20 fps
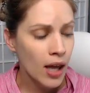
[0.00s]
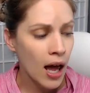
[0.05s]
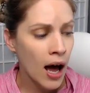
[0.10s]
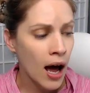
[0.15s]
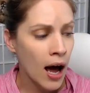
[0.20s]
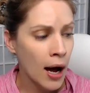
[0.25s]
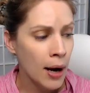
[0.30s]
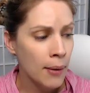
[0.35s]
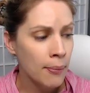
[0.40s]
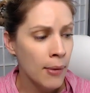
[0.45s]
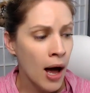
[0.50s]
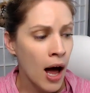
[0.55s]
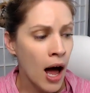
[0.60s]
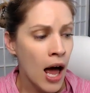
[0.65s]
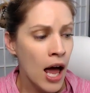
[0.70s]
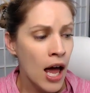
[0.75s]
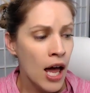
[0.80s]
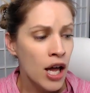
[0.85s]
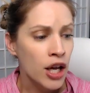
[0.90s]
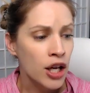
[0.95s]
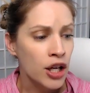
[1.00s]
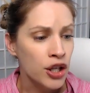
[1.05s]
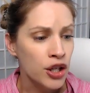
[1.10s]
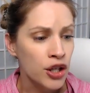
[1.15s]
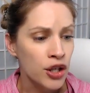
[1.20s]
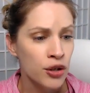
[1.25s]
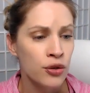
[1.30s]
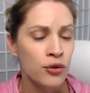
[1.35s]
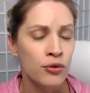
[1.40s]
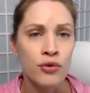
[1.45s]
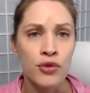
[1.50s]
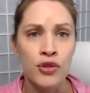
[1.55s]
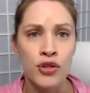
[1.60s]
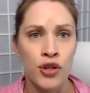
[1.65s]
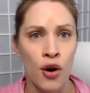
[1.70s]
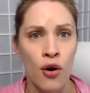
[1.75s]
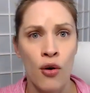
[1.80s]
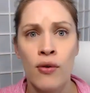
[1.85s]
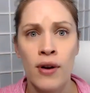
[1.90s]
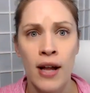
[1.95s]
Um, you
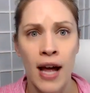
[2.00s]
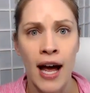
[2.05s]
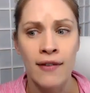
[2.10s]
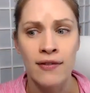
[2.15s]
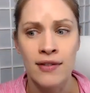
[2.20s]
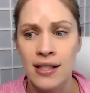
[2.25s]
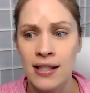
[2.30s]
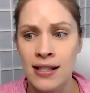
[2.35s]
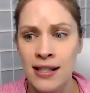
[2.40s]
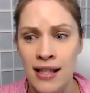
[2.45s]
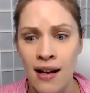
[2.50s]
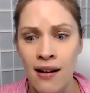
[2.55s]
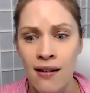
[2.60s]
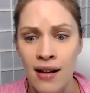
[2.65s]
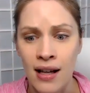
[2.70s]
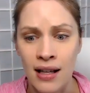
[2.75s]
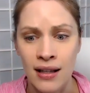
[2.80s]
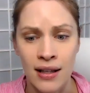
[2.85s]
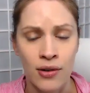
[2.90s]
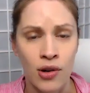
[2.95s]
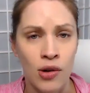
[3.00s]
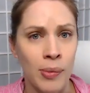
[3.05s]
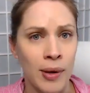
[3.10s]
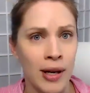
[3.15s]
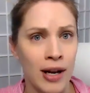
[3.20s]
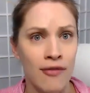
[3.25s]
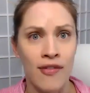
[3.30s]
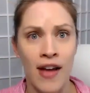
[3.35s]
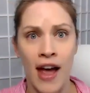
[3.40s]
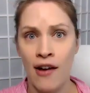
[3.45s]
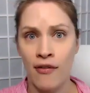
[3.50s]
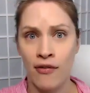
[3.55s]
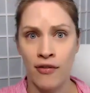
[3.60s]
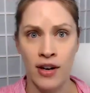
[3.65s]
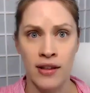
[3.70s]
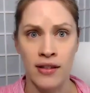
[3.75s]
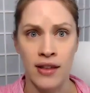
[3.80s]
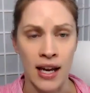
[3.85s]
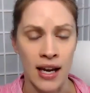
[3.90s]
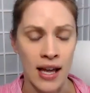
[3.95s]
don't have to sell a little bit of
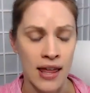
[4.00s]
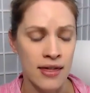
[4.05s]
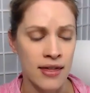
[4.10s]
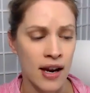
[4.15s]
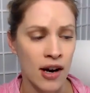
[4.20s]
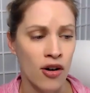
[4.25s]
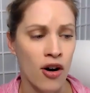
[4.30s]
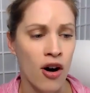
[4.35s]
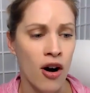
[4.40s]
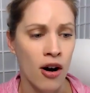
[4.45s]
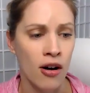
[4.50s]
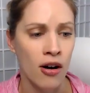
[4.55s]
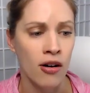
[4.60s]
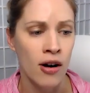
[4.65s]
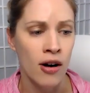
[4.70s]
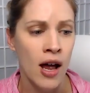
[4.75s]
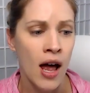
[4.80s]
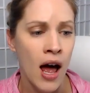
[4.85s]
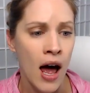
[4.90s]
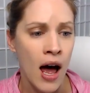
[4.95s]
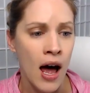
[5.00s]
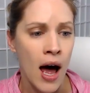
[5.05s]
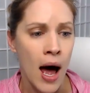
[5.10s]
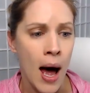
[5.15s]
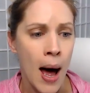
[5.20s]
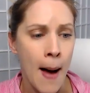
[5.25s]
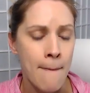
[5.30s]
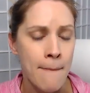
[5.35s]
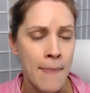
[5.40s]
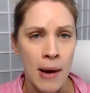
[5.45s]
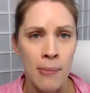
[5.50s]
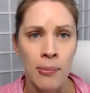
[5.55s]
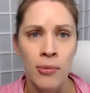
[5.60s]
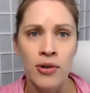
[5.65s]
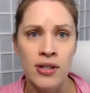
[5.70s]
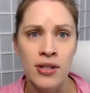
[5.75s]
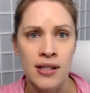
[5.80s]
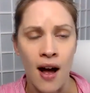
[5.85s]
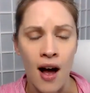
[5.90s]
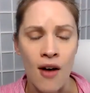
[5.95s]
everything. There are
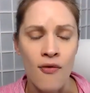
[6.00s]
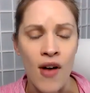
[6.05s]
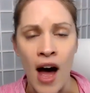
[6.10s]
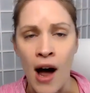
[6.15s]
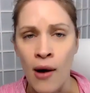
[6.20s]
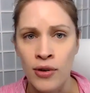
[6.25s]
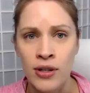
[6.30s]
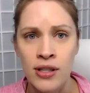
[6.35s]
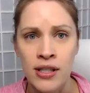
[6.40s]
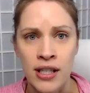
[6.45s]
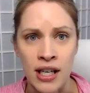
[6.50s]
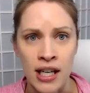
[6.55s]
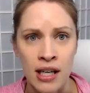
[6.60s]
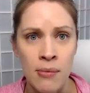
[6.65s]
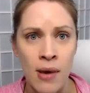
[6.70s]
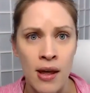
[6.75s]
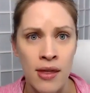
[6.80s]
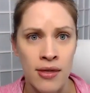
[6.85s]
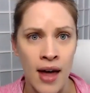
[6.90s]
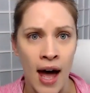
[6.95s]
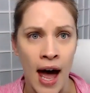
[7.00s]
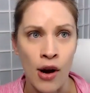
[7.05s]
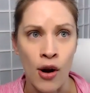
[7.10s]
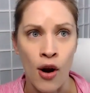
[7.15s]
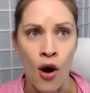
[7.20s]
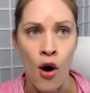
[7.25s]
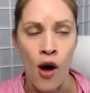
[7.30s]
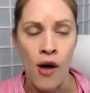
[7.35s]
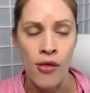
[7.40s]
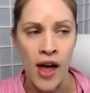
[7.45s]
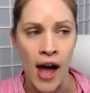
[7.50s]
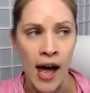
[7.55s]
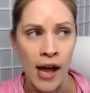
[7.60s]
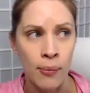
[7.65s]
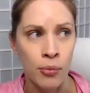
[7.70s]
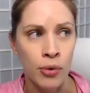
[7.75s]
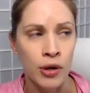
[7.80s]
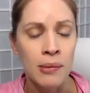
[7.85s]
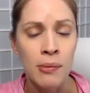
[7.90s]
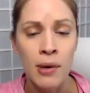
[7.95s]
members of our team that
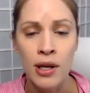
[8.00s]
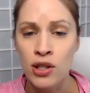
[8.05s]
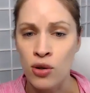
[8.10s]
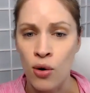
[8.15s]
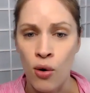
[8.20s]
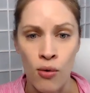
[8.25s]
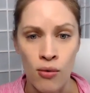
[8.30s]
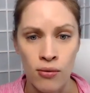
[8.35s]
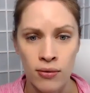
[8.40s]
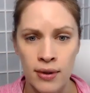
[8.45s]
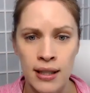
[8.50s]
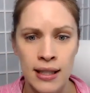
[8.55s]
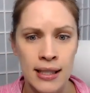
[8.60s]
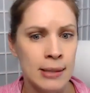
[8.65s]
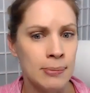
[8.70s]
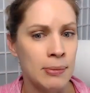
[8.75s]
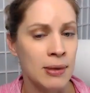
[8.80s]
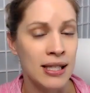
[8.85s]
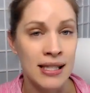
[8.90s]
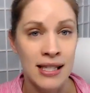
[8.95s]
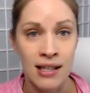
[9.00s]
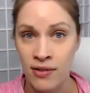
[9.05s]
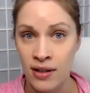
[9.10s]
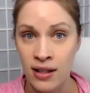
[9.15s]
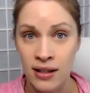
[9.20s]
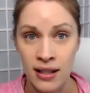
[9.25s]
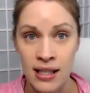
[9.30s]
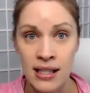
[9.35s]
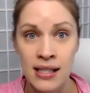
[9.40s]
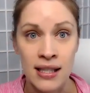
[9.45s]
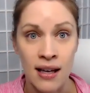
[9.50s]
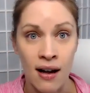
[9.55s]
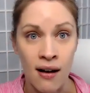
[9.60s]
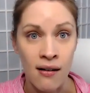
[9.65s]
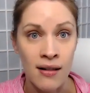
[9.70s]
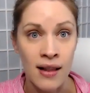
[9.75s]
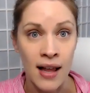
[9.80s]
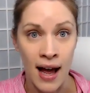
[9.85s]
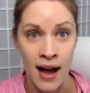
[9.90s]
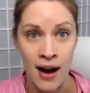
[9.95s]
that pretty much only specifically
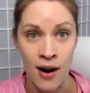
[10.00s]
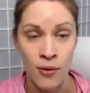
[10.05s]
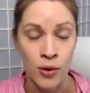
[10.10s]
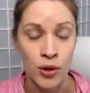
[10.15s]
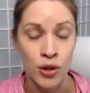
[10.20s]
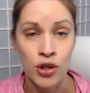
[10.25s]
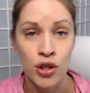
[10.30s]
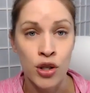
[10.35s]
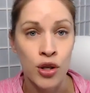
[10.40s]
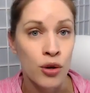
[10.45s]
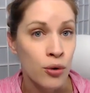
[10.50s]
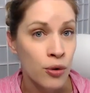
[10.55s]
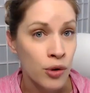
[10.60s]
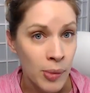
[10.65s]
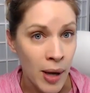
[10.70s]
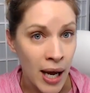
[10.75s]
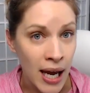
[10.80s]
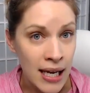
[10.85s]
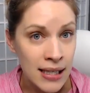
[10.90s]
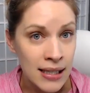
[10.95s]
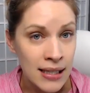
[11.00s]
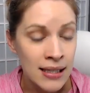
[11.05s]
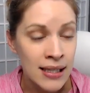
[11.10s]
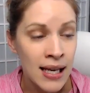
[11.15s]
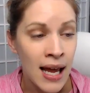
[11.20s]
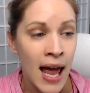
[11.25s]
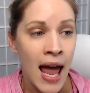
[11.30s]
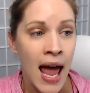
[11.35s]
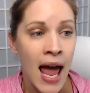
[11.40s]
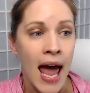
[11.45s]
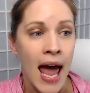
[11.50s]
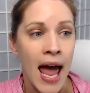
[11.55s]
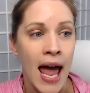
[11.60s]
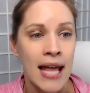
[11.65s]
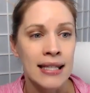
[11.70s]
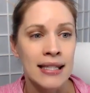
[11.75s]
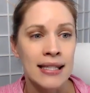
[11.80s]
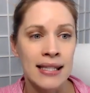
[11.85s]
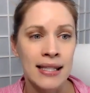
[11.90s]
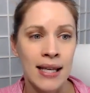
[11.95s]
sell our toothpaste
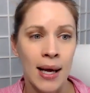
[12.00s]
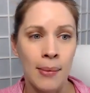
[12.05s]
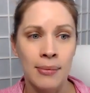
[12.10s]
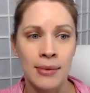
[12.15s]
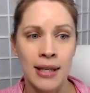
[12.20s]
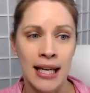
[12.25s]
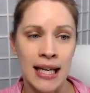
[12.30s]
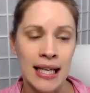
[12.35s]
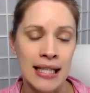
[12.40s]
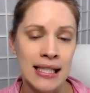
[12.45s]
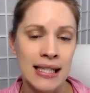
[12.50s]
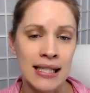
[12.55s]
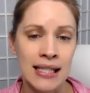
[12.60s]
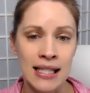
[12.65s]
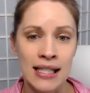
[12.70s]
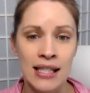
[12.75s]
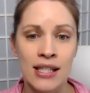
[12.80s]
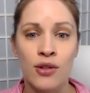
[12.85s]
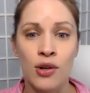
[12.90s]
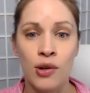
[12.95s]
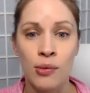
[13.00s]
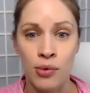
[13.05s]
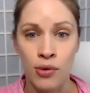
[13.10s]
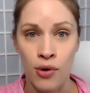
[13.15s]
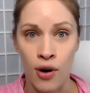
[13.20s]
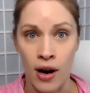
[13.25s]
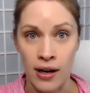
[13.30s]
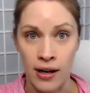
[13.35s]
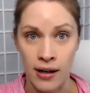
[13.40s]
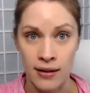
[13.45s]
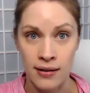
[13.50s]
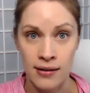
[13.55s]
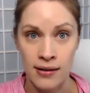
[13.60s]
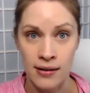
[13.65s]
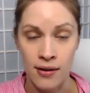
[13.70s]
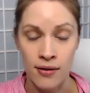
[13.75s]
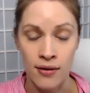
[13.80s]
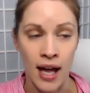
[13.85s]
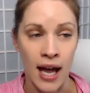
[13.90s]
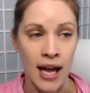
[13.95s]
and some like seasonal
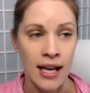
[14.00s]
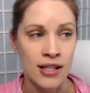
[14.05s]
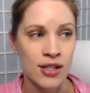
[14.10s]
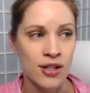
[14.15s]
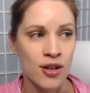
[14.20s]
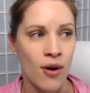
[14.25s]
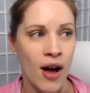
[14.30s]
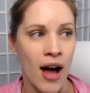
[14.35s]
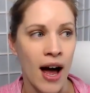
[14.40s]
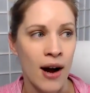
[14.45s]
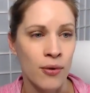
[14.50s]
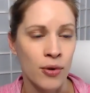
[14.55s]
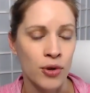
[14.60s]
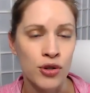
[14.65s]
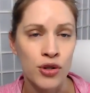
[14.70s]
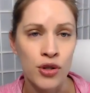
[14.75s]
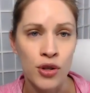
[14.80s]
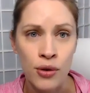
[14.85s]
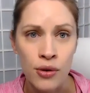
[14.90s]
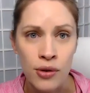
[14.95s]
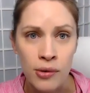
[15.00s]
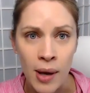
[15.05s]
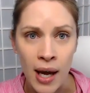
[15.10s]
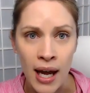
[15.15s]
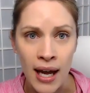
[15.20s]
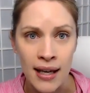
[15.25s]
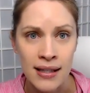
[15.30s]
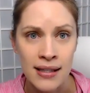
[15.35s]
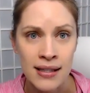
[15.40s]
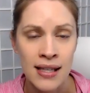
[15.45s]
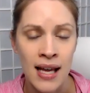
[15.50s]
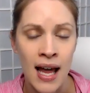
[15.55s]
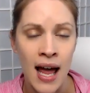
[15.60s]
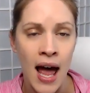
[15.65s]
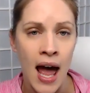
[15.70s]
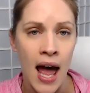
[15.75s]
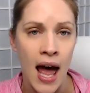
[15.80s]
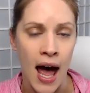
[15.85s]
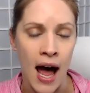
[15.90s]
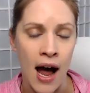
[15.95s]
products. Okay, so our toothpaste,
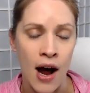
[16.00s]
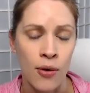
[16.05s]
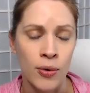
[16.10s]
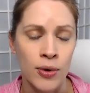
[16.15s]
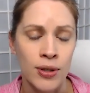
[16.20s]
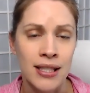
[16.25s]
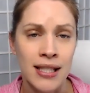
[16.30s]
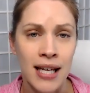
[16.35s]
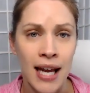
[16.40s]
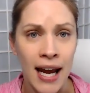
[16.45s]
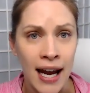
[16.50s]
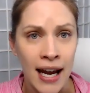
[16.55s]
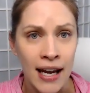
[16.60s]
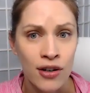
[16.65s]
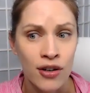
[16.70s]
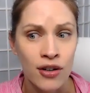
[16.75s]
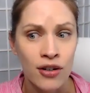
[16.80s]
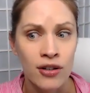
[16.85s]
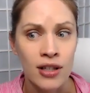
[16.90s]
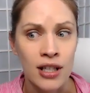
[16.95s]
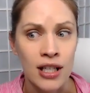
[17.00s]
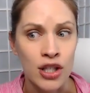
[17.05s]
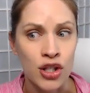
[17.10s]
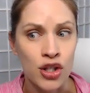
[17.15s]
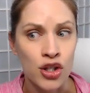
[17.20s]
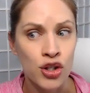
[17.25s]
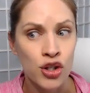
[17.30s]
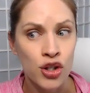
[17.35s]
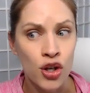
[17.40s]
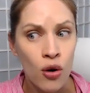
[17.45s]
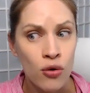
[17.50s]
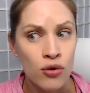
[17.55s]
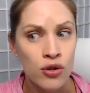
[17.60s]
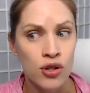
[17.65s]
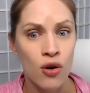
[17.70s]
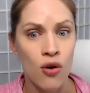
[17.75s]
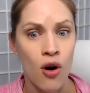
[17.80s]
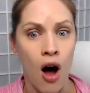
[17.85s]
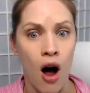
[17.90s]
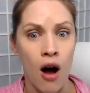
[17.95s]
our tanner is so,
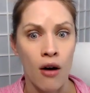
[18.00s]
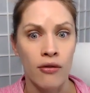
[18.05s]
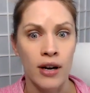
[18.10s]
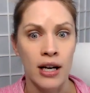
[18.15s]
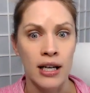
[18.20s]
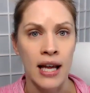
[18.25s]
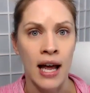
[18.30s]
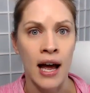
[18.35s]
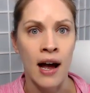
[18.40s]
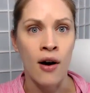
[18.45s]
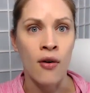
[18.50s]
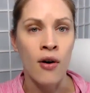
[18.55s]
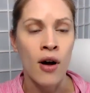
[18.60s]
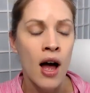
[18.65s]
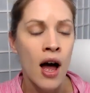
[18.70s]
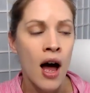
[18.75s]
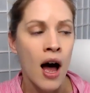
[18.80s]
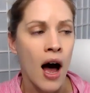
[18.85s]
so hot right now.